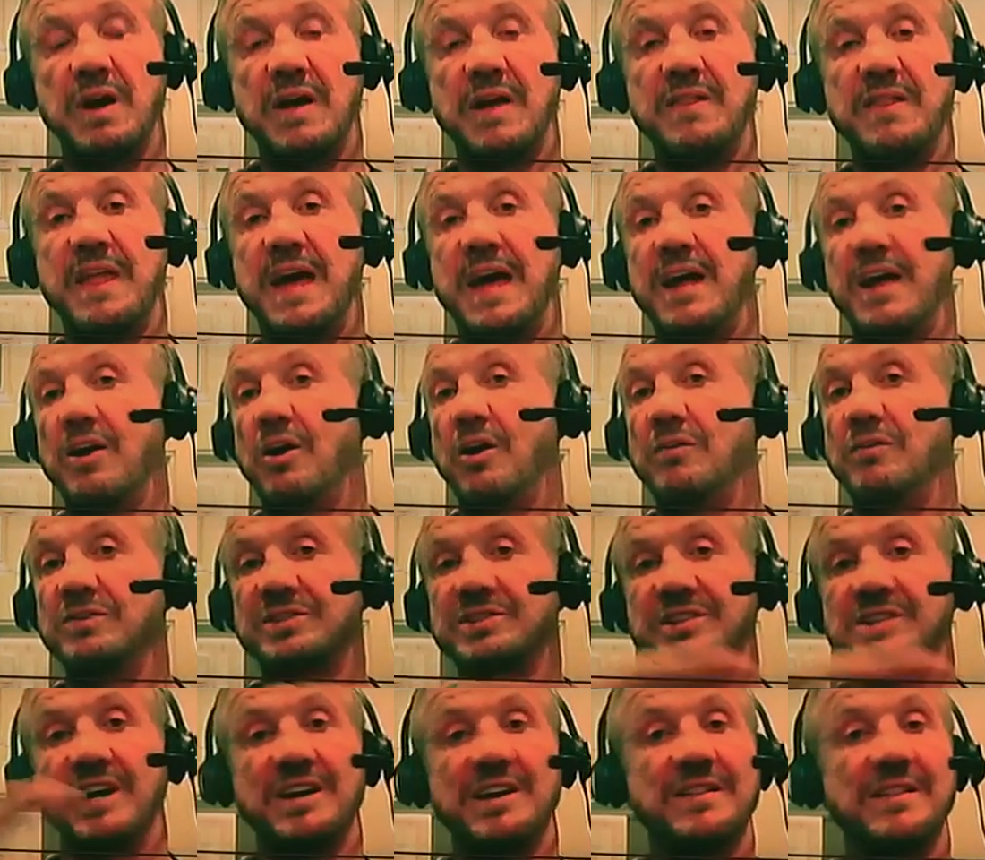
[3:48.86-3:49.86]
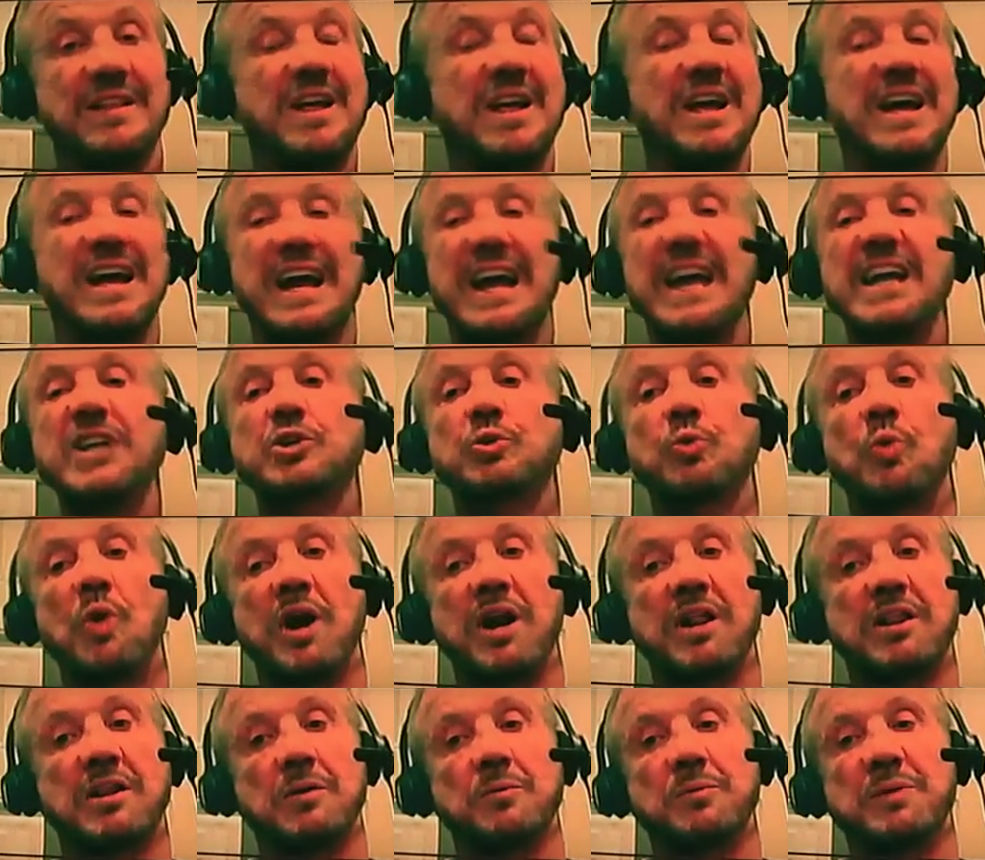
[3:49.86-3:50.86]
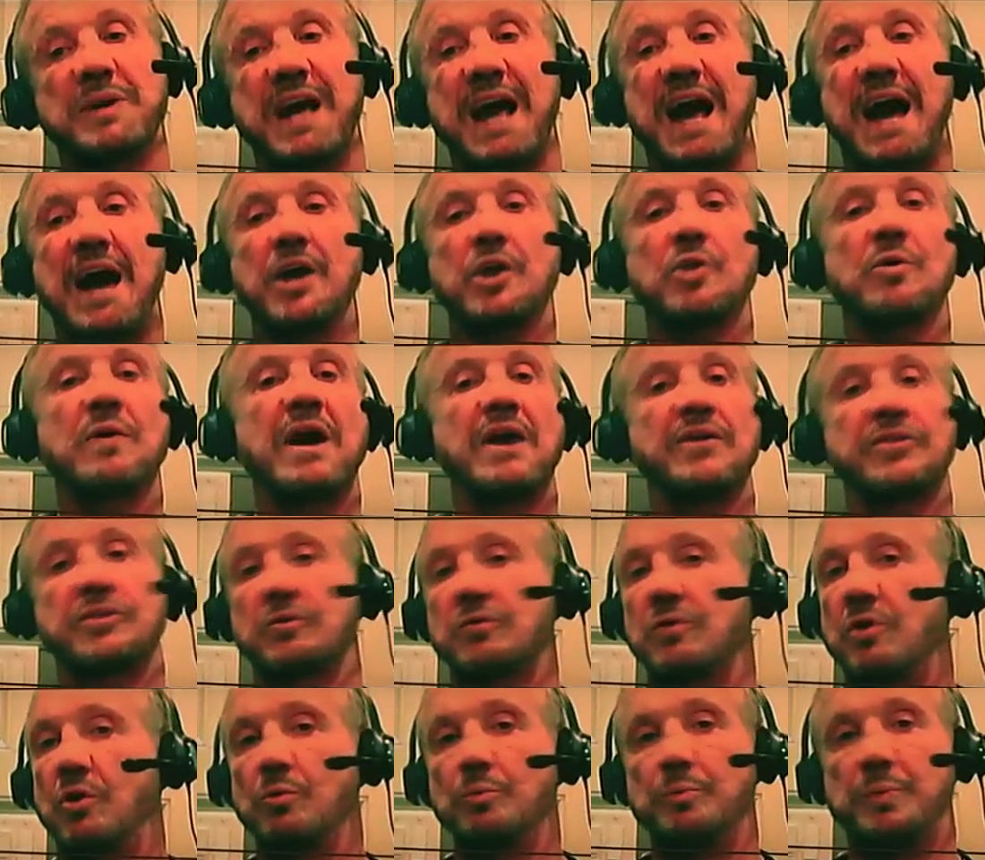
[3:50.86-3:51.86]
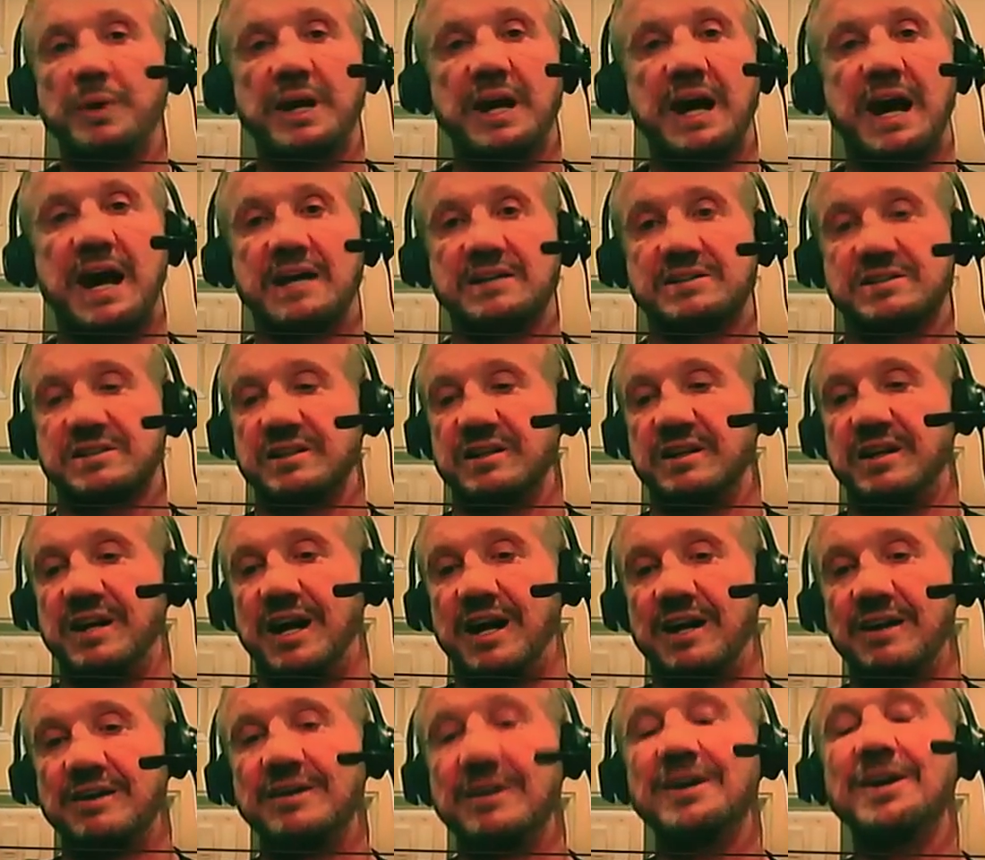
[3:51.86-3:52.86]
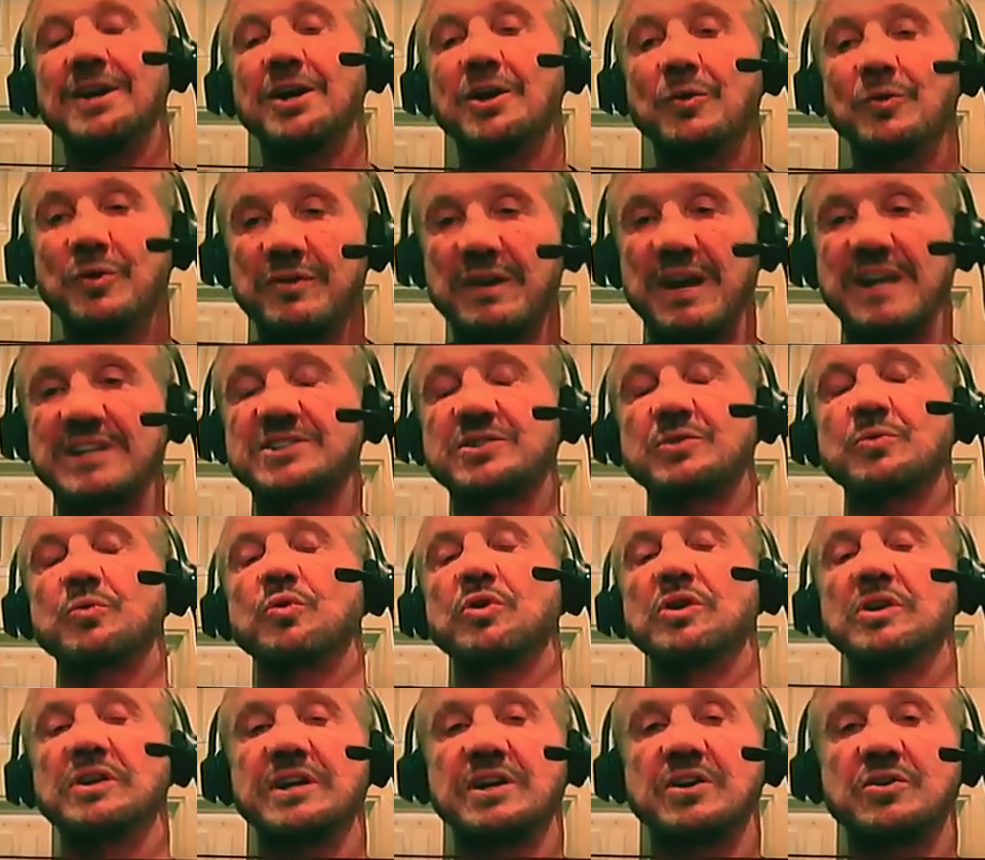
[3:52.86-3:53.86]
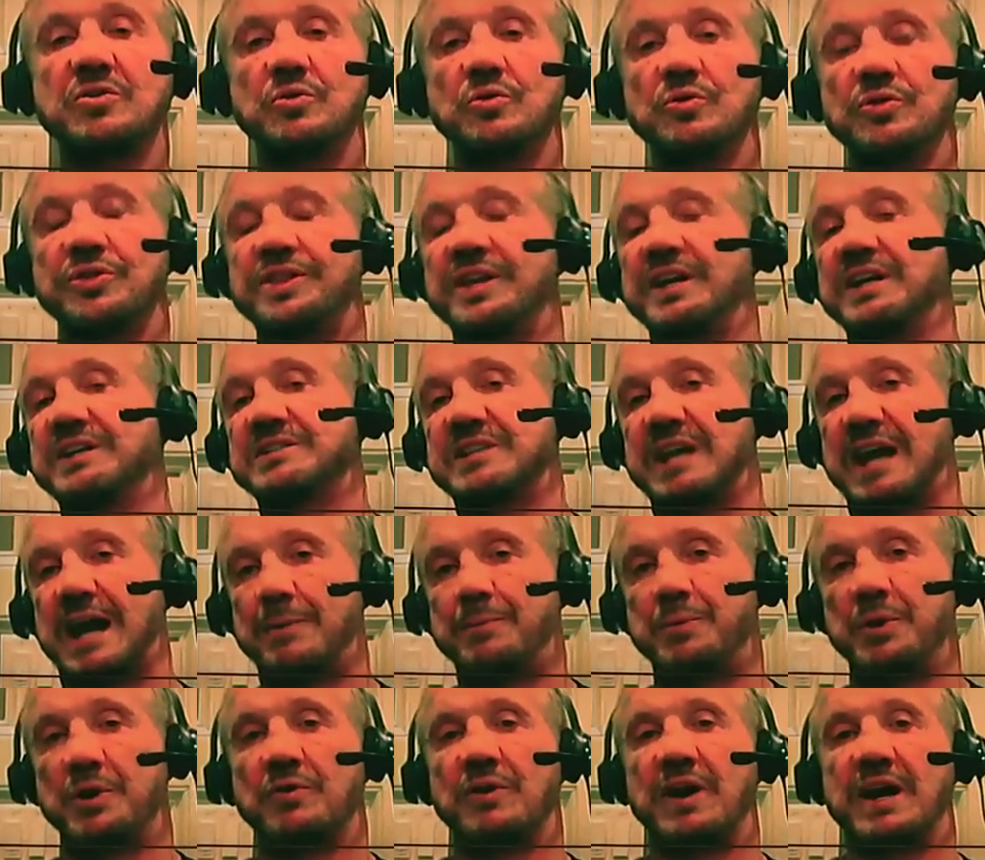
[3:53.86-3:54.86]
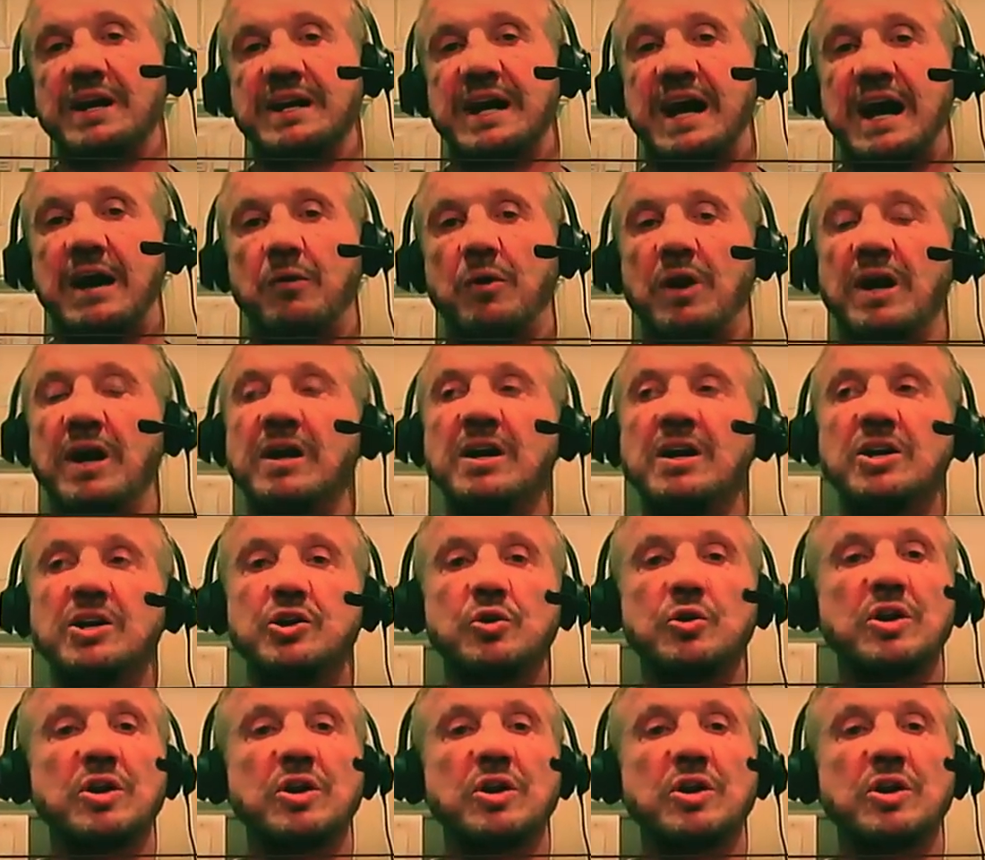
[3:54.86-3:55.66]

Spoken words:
And then push them together as hard as them counter out their own BS. And we've got some really cool things happening right now.